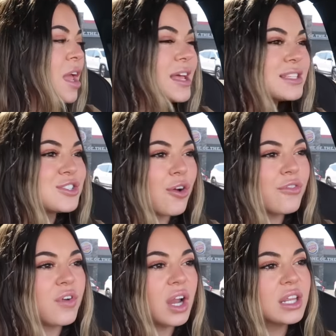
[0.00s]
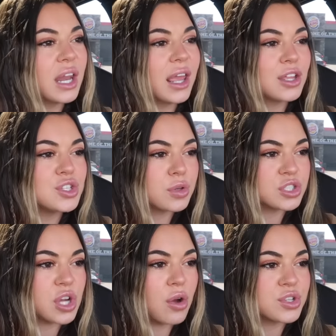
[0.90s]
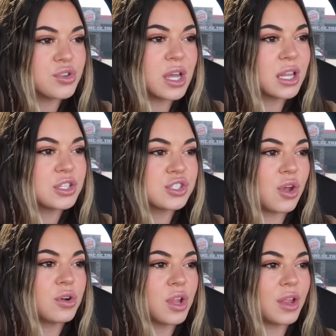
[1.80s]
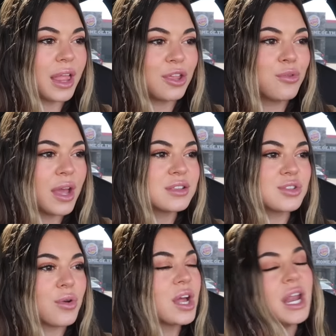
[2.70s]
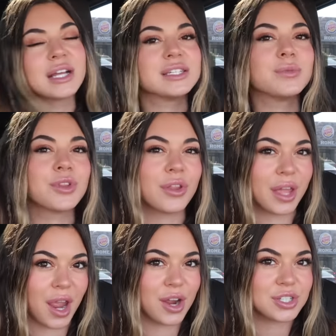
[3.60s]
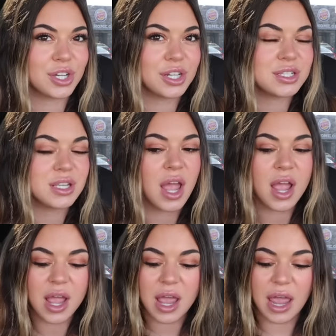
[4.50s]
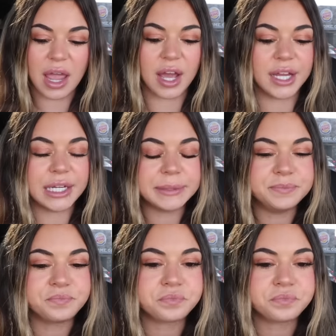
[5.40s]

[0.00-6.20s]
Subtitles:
it's so fun getting into a show because you get like so you get so connected with all the characters, and